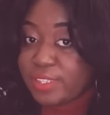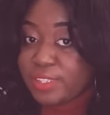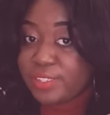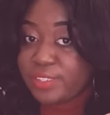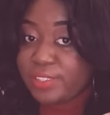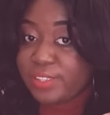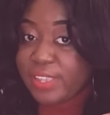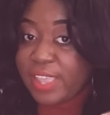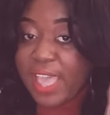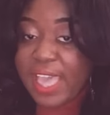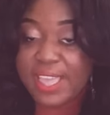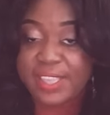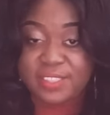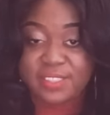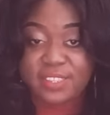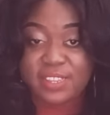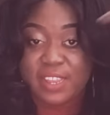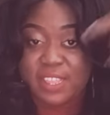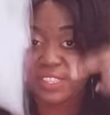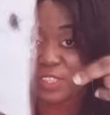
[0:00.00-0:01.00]
So,
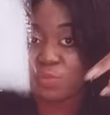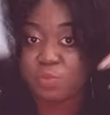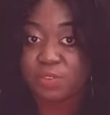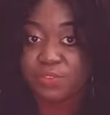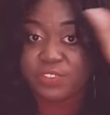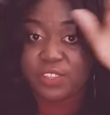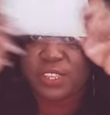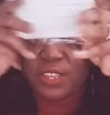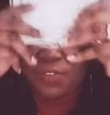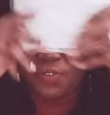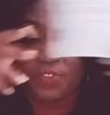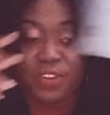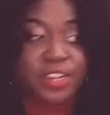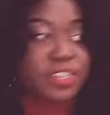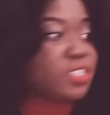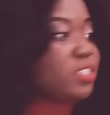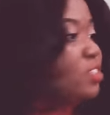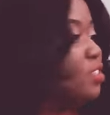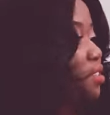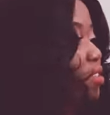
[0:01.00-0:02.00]
guys, let's move to the
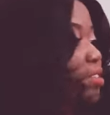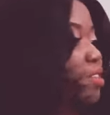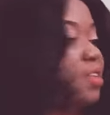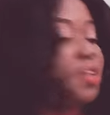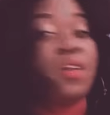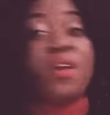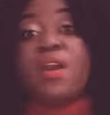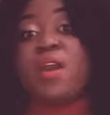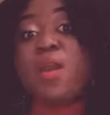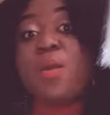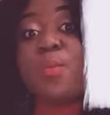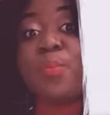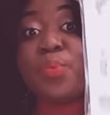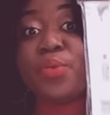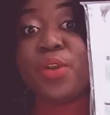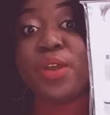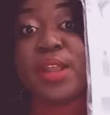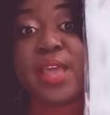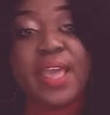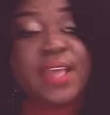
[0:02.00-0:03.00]
first
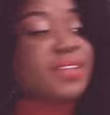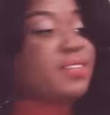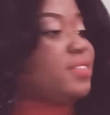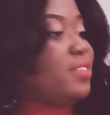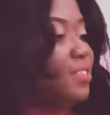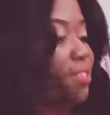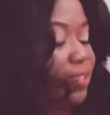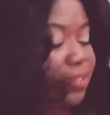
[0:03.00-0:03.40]
product.